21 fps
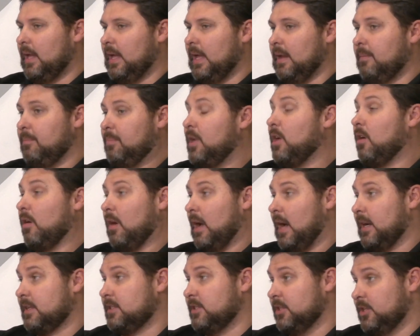in pure
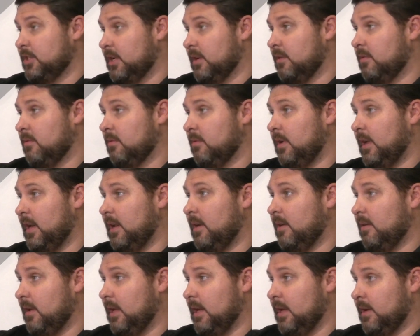oxygen, in
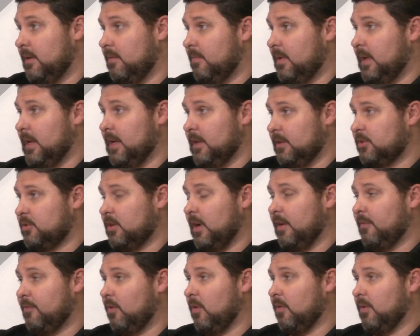a
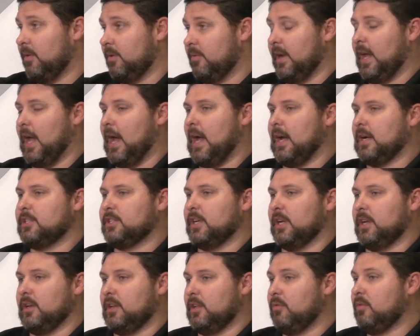straightforward
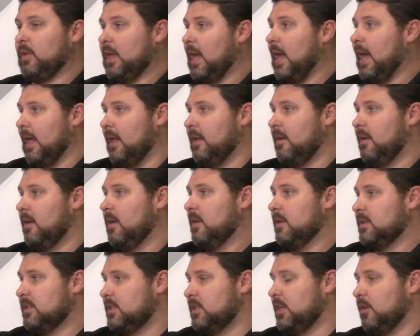reaction, you get
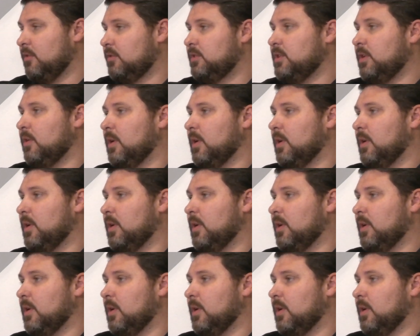CO2